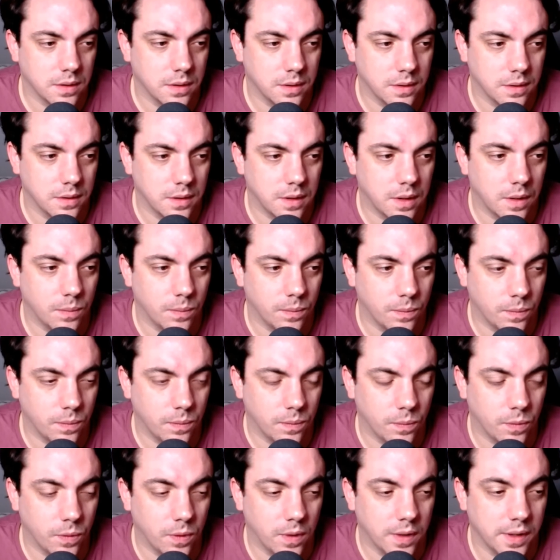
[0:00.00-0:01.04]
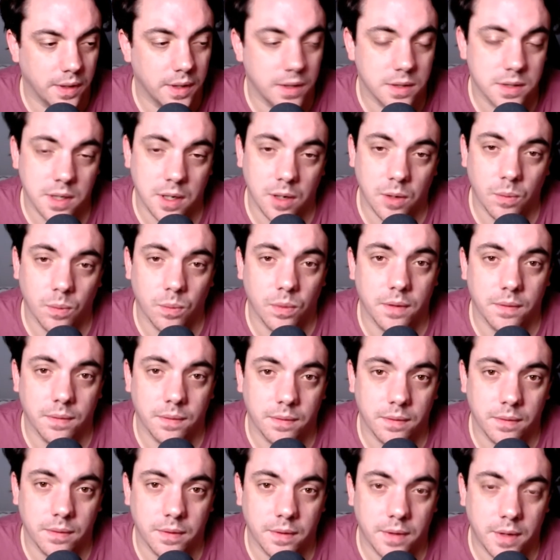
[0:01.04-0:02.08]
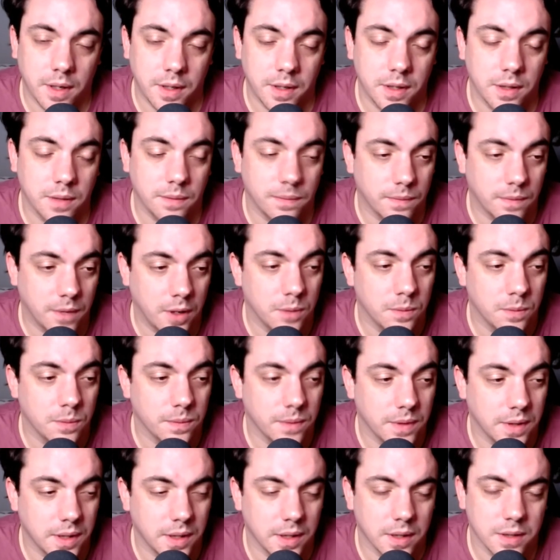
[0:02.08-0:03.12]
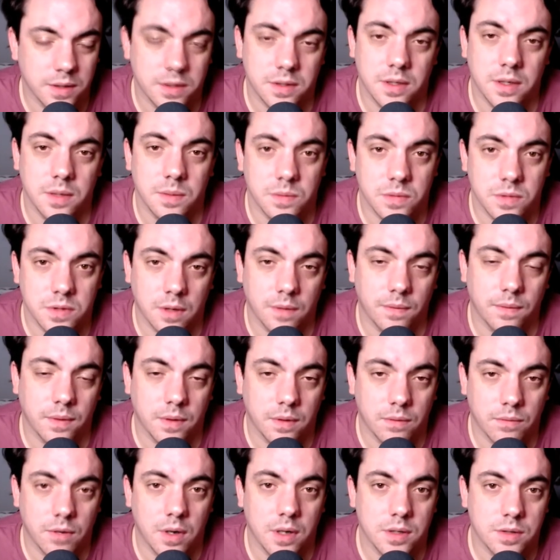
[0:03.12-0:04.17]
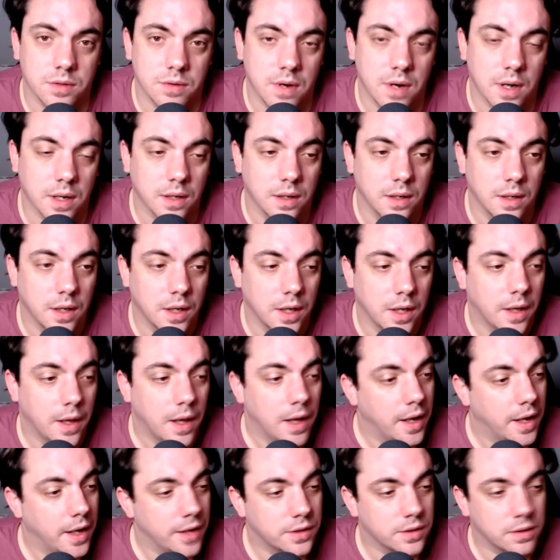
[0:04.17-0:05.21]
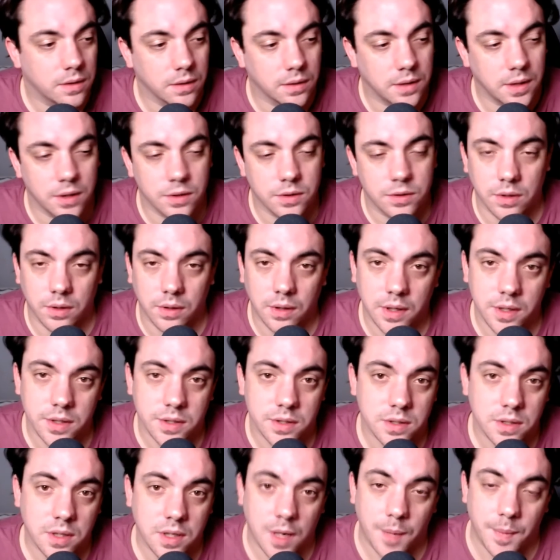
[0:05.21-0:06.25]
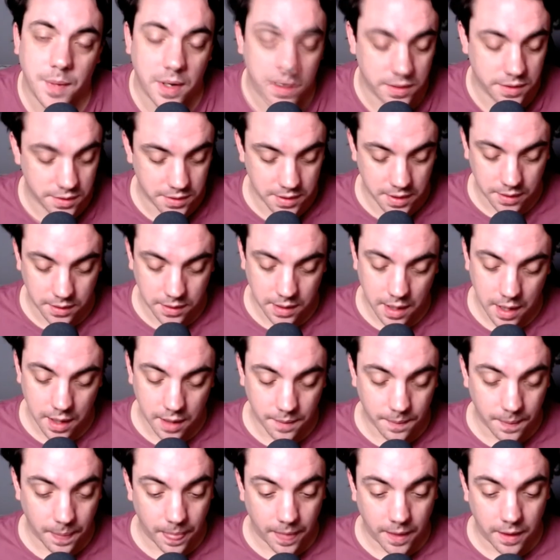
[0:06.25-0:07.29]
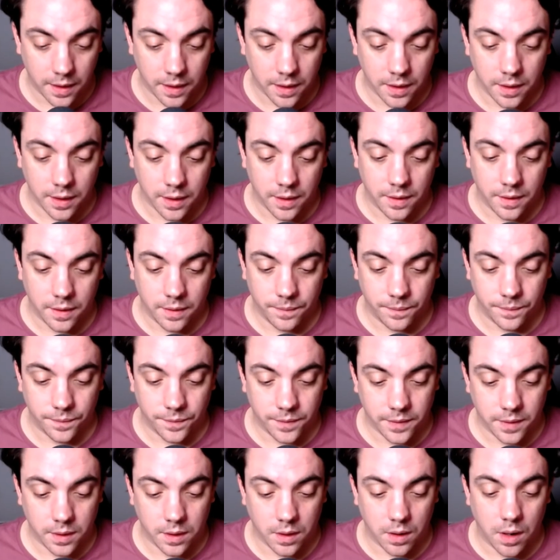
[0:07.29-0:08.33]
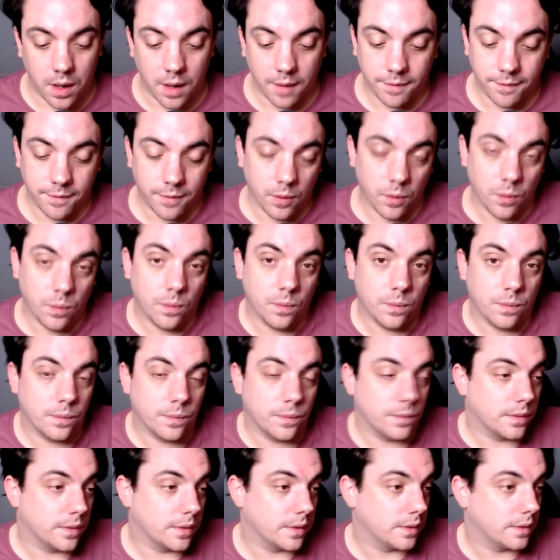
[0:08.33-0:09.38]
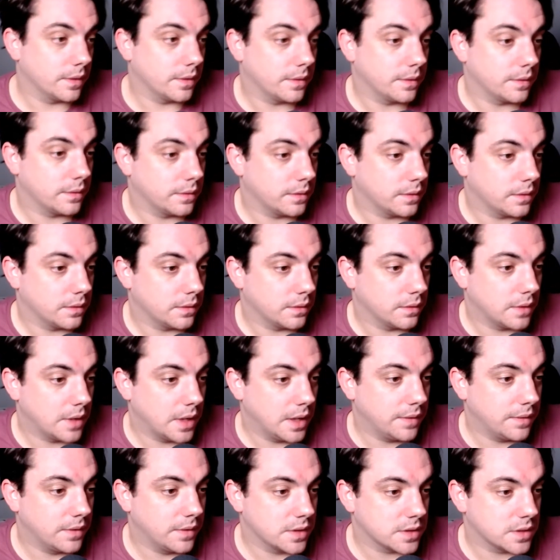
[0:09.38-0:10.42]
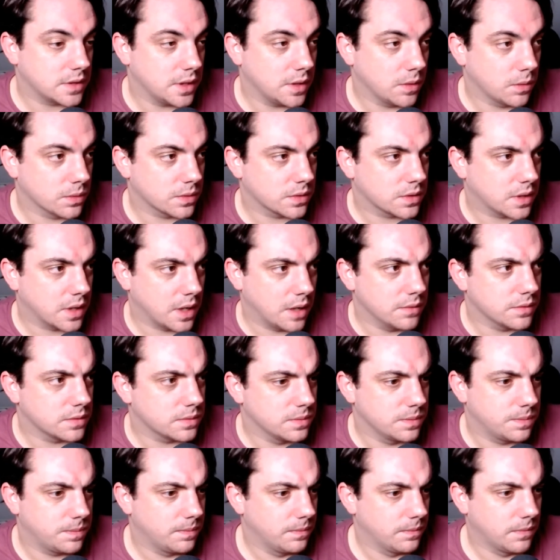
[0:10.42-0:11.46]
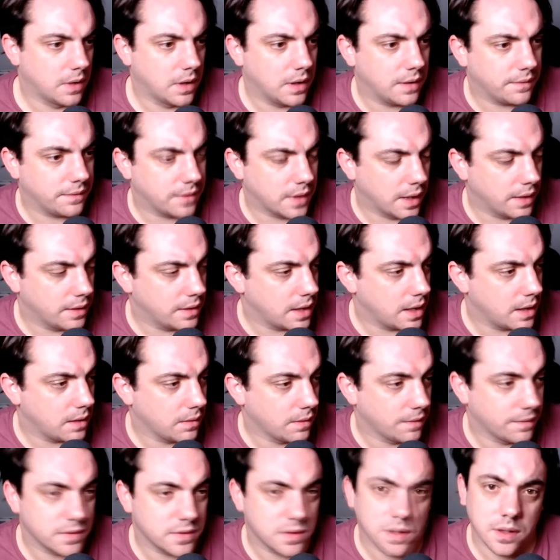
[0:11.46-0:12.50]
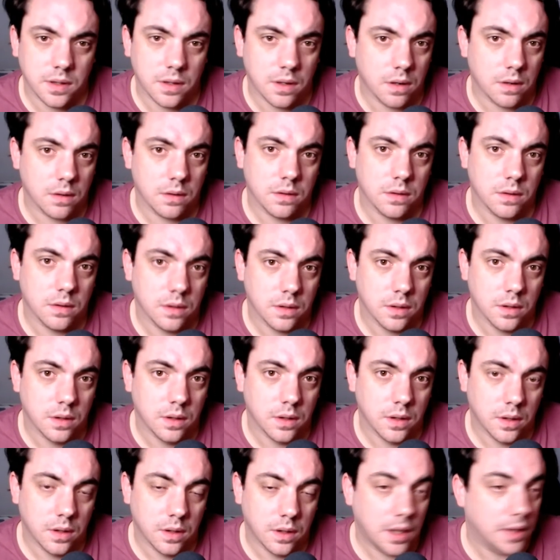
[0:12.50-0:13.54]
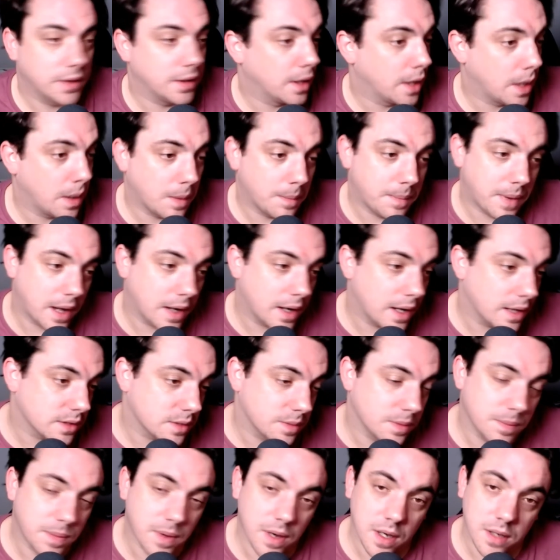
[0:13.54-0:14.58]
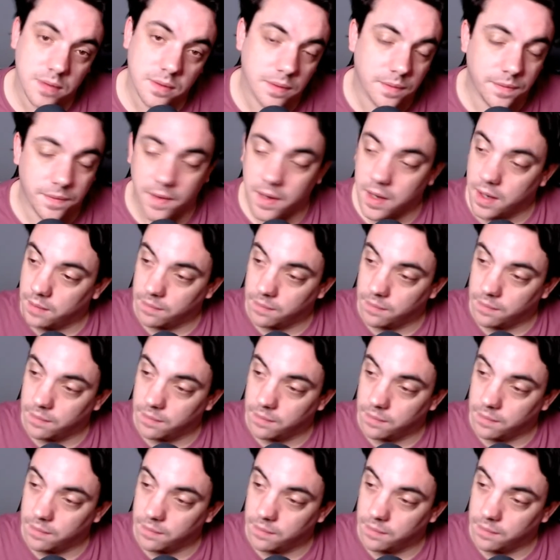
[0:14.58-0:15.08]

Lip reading: like what he needs help with, and he hope he can steer himself on the right track. It's good that John Lynch has come out and said that. I thought even a Seahawks coach might have done that. Obviously not. I don't know about that, to be personally fair.